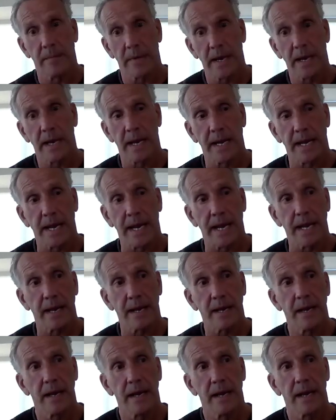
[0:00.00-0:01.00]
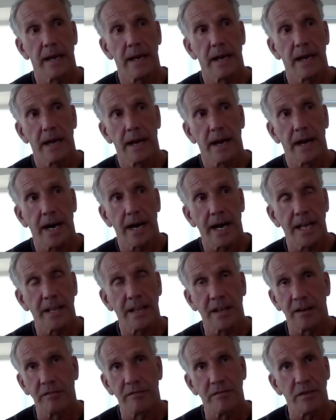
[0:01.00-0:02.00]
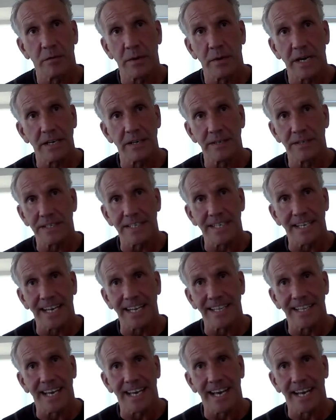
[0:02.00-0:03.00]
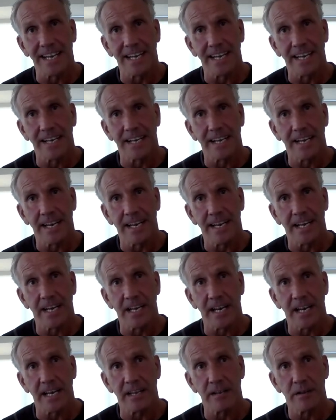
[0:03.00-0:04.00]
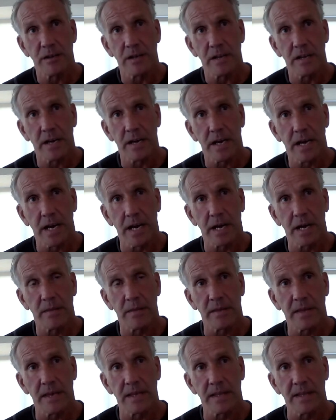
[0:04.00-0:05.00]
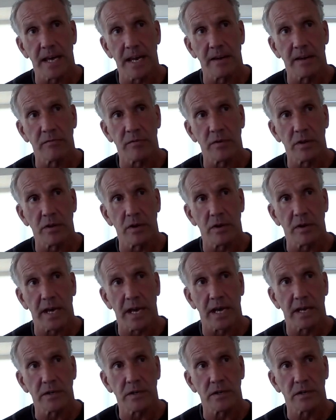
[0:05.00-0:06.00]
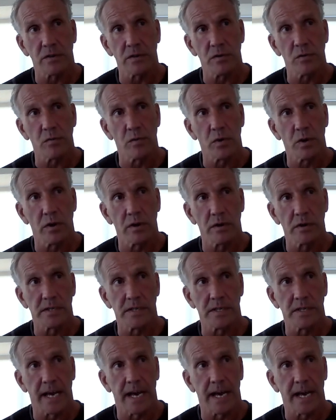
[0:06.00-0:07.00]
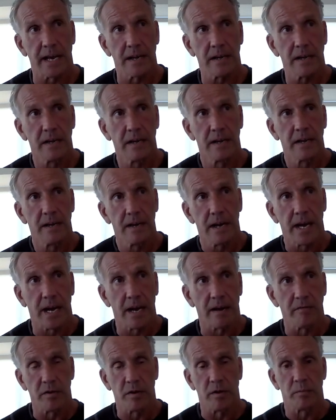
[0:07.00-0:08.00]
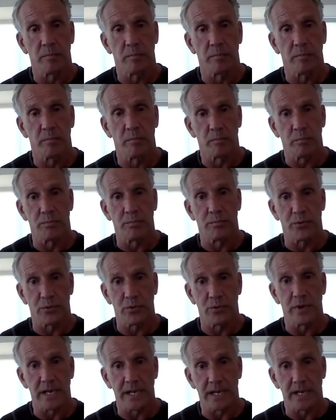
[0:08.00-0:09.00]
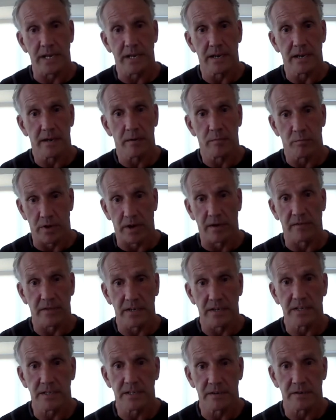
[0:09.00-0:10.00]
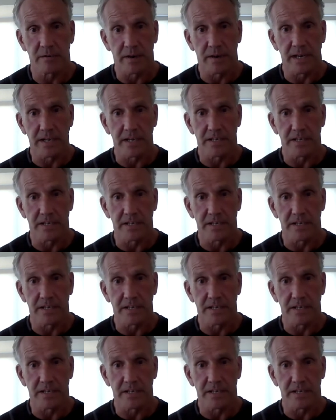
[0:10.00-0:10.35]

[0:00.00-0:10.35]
And I love the way you state that. And I think that if we look at two words that have the preface, right?